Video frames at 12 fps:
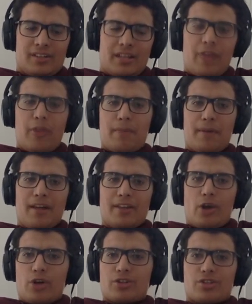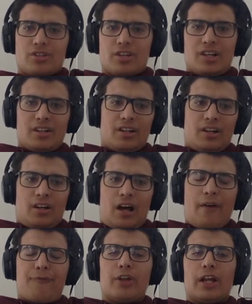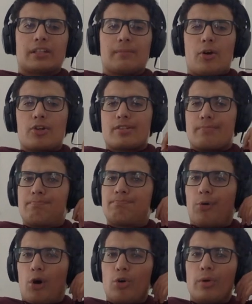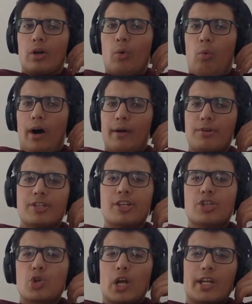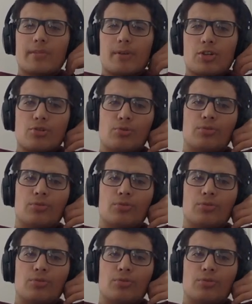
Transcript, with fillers: Nothing but... The, I feel like the most boring one was the Australia special.